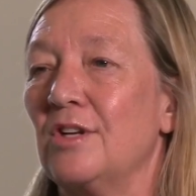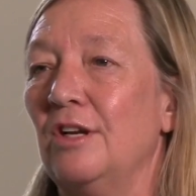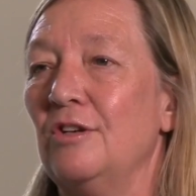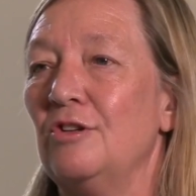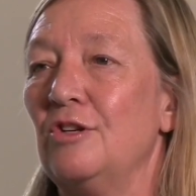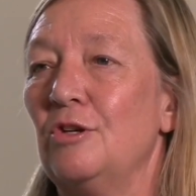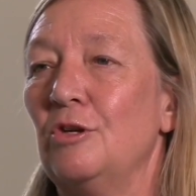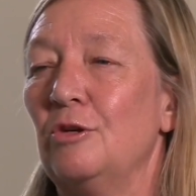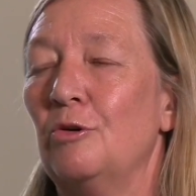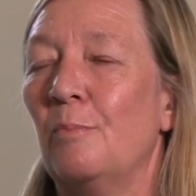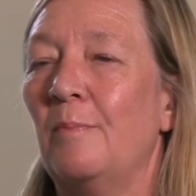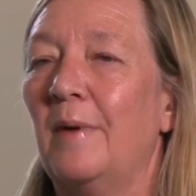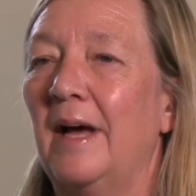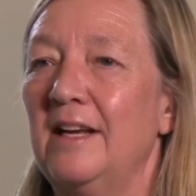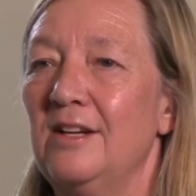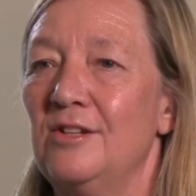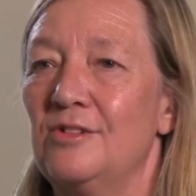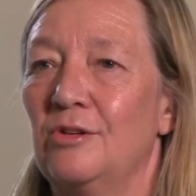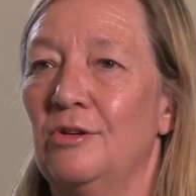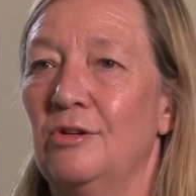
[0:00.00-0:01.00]
And she'll
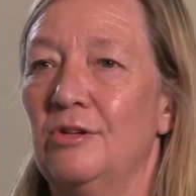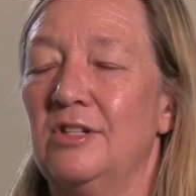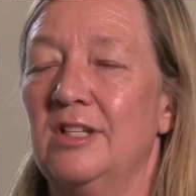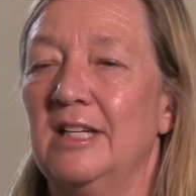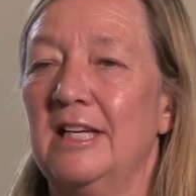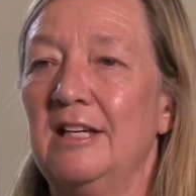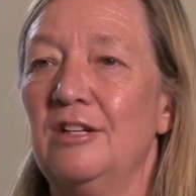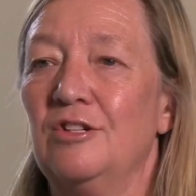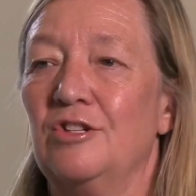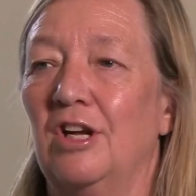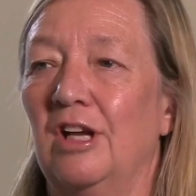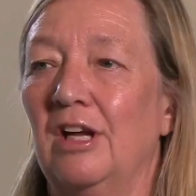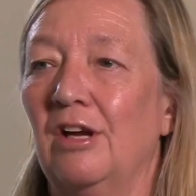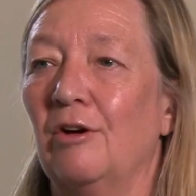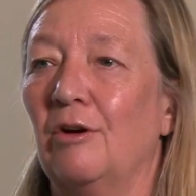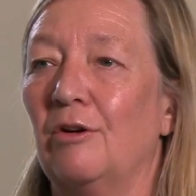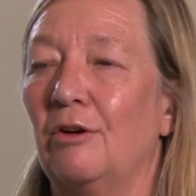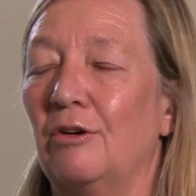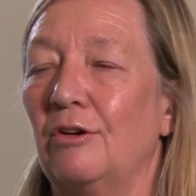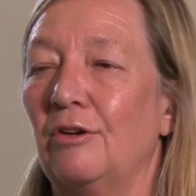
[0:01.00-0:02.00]
base her
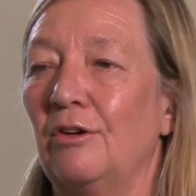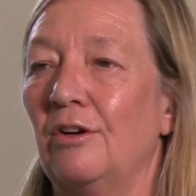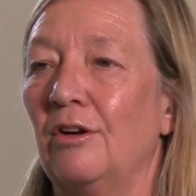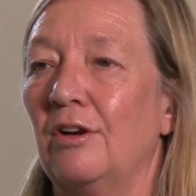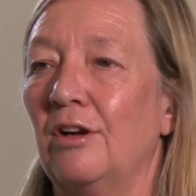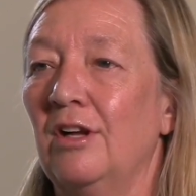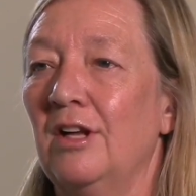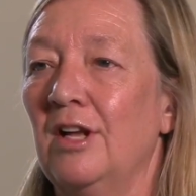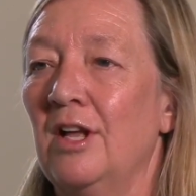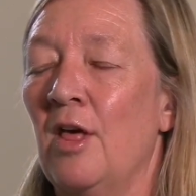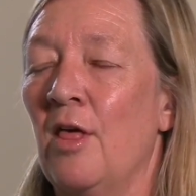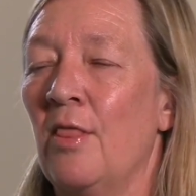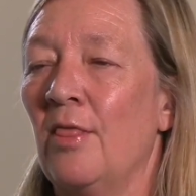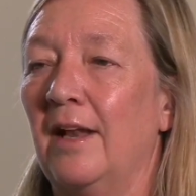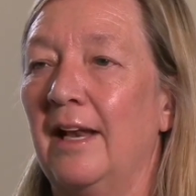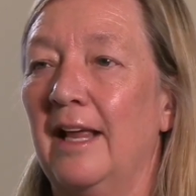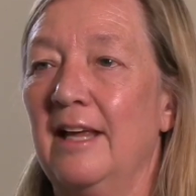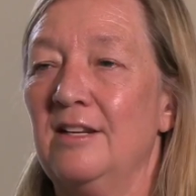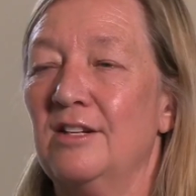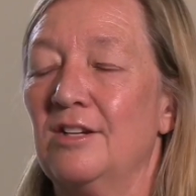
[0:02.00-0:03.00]
teaching on
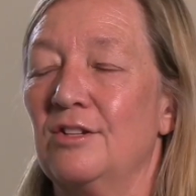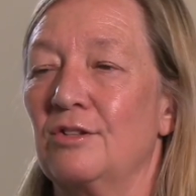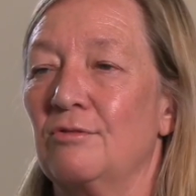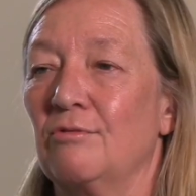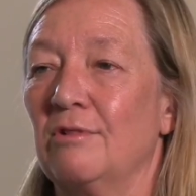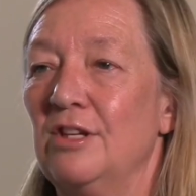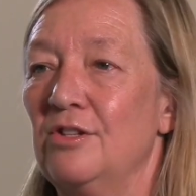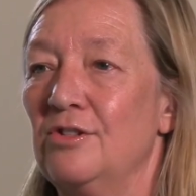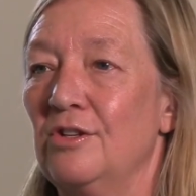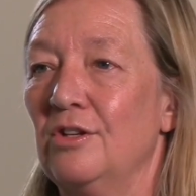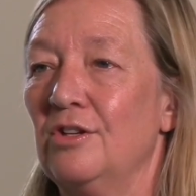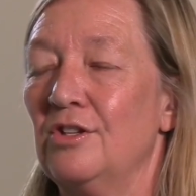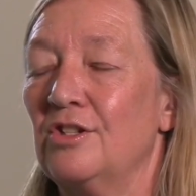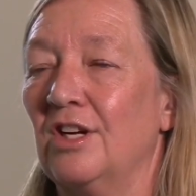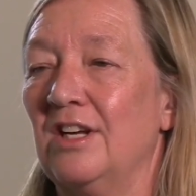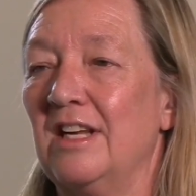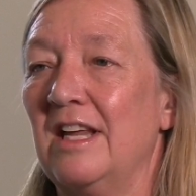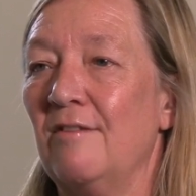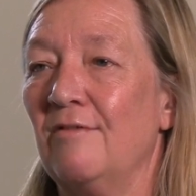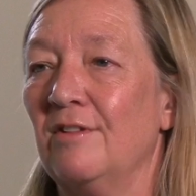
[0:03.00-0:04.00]
the latest
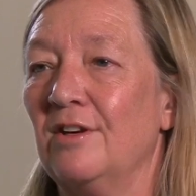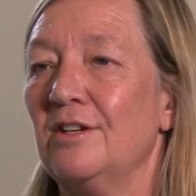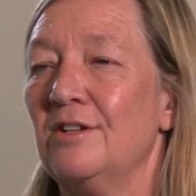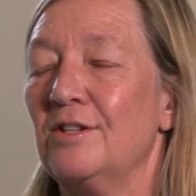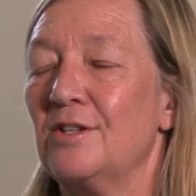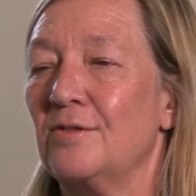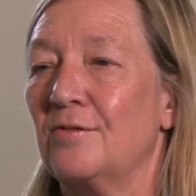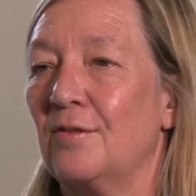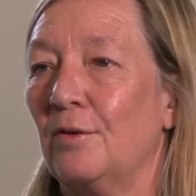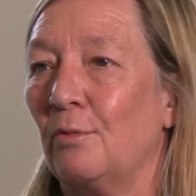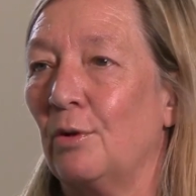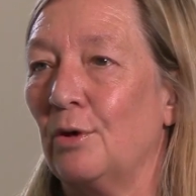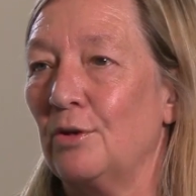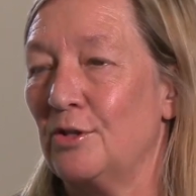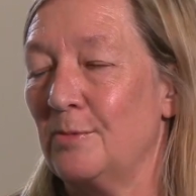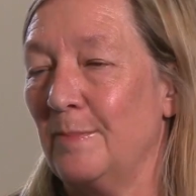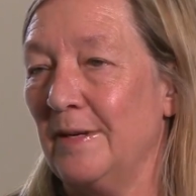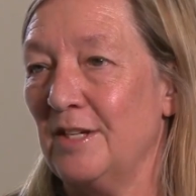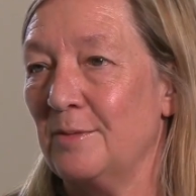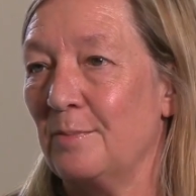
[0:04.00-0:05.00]
research and evidence for
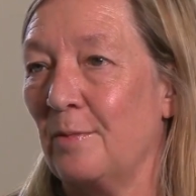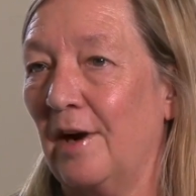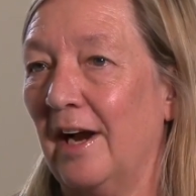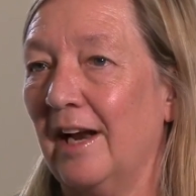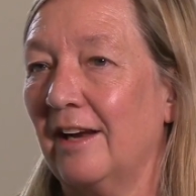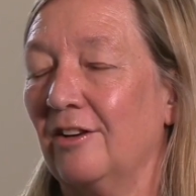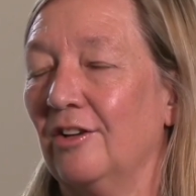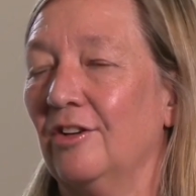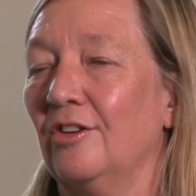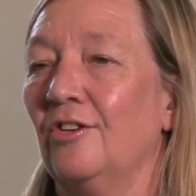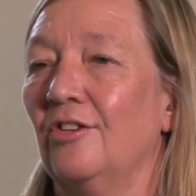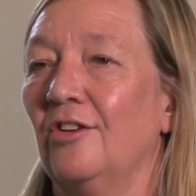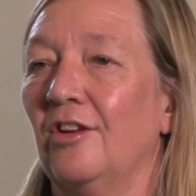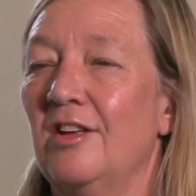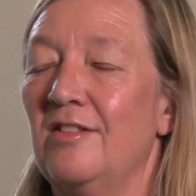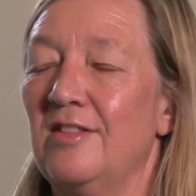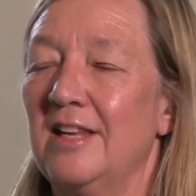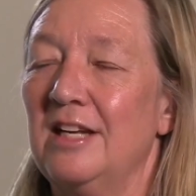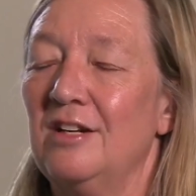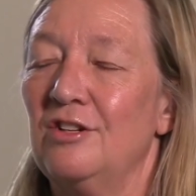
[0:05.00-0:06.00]
what's best practice.
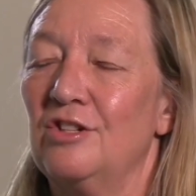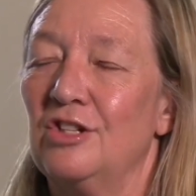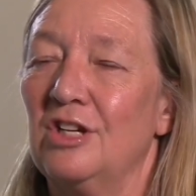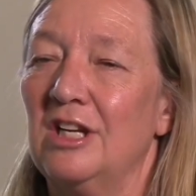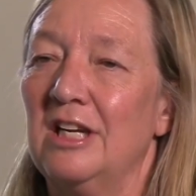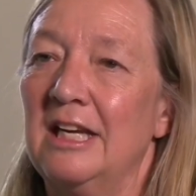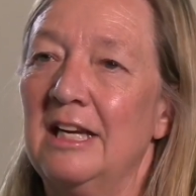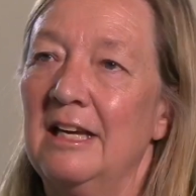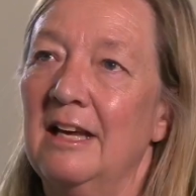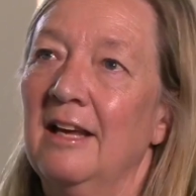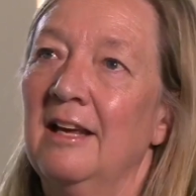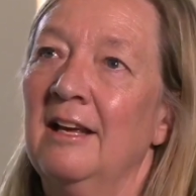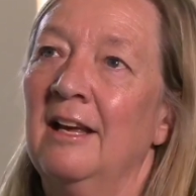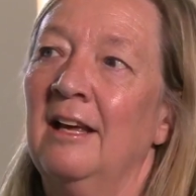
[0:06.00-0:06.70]
And then she